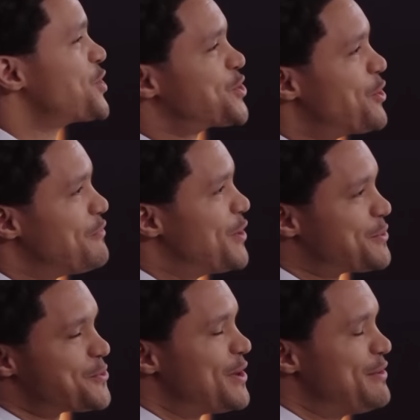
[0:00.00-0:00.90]
Because your tone of
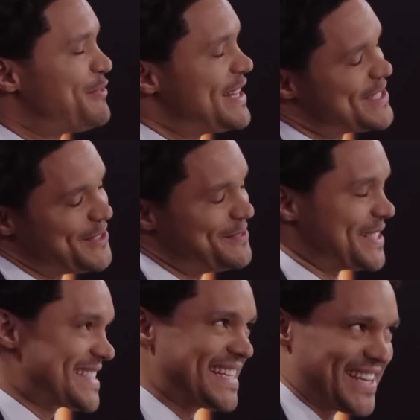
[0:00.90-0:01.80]
voice was really fun.
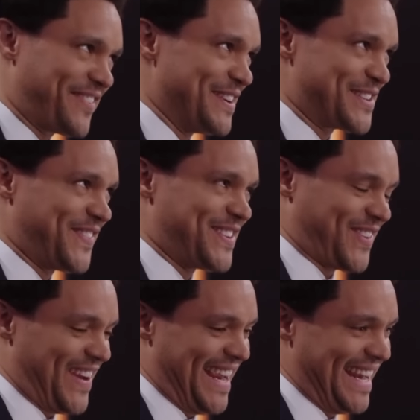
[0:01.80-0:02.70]
So what's the difference
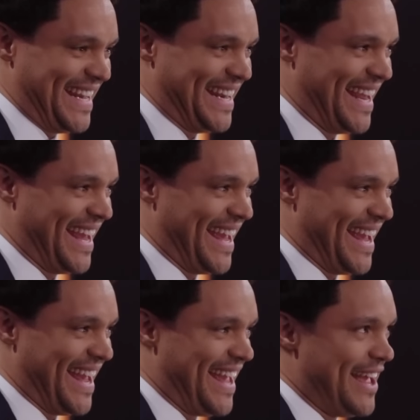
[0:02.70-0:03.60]
between...
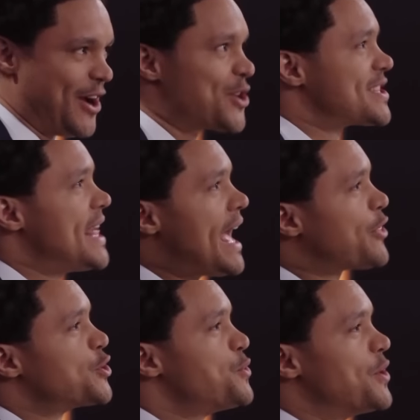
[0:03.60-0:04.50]
Because
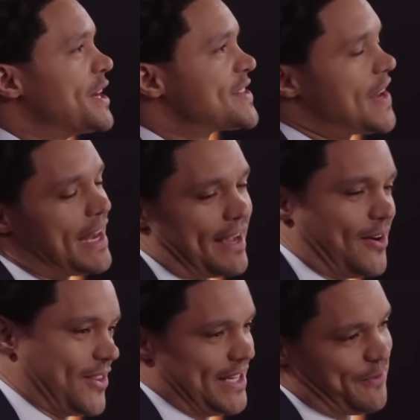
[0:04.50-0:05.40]
there, I thought you were going to say,
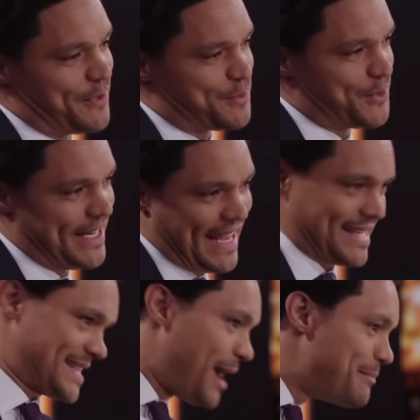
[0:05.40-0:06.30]
like, oh, the difference between,
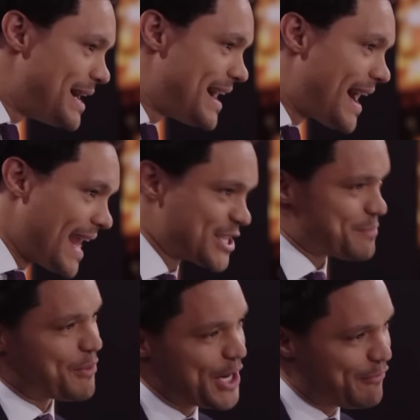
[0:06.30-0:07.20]
like, summer
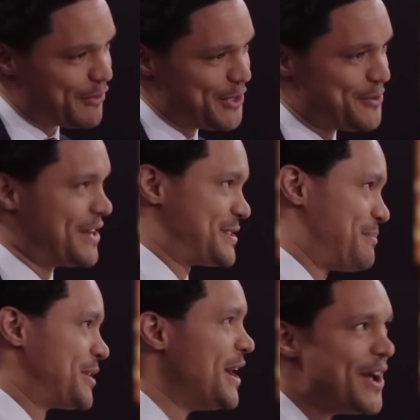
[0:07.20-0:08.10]
and spring for you.
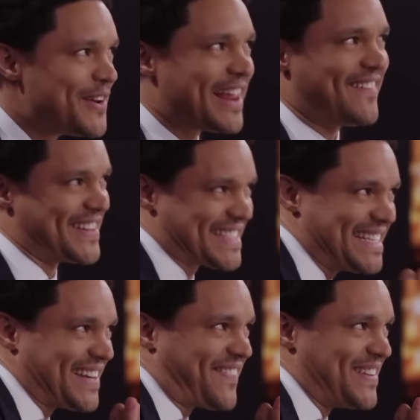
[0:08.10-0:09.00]
As you're like,
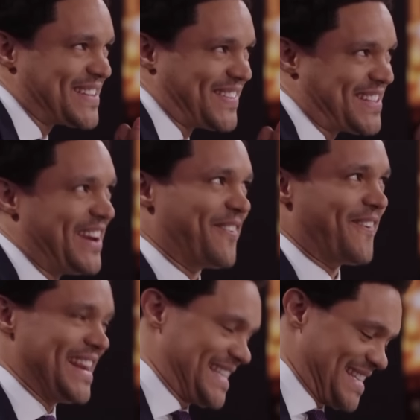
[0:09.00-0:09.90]
what's the difference between
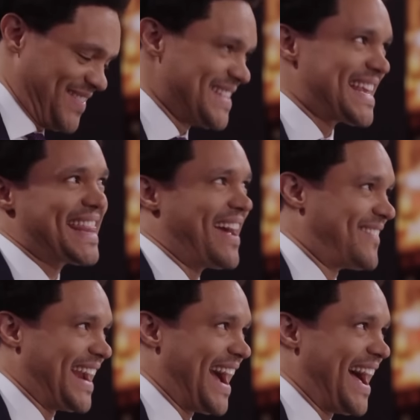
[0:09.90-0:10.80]
racism in South
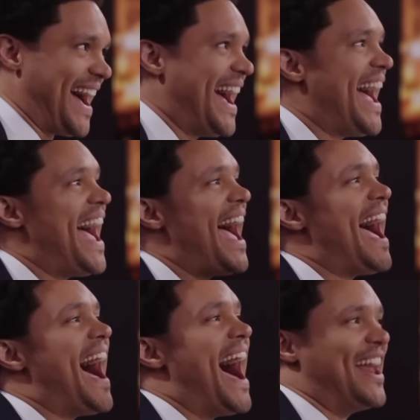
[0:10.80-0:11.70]
Africa
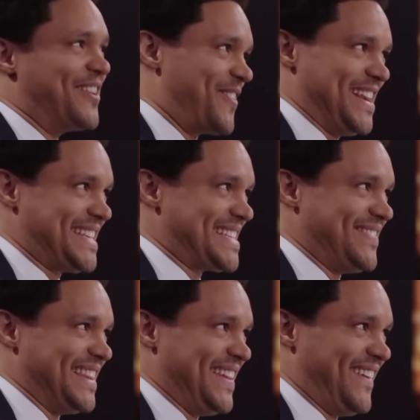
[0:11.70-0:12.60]
and
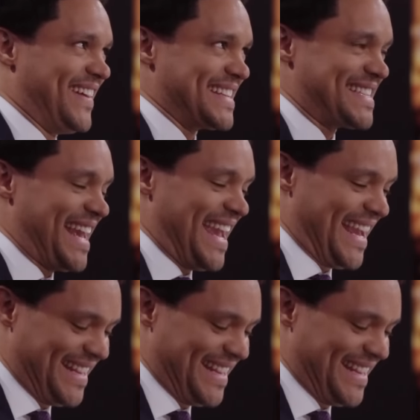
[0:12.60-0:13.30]
racism in the USA?